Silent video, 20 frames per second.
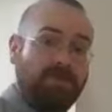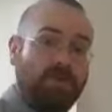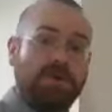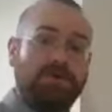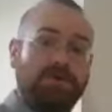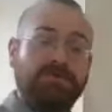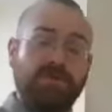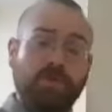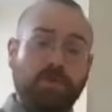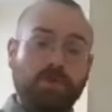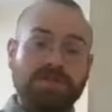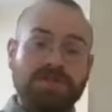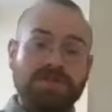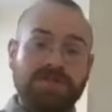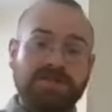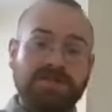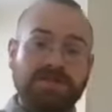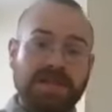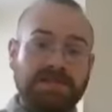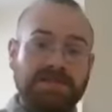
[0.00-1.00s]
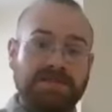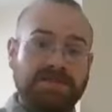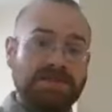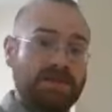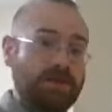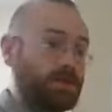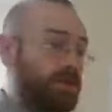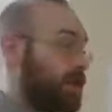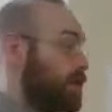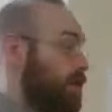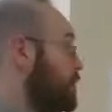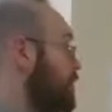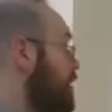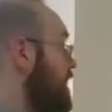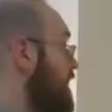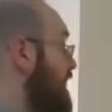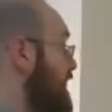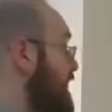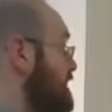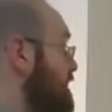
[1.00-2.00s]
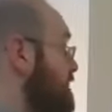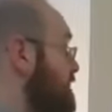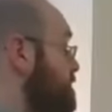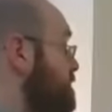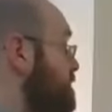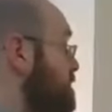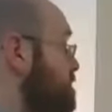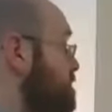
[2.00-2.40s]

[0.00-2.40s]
If we have 4 distinct 0 and a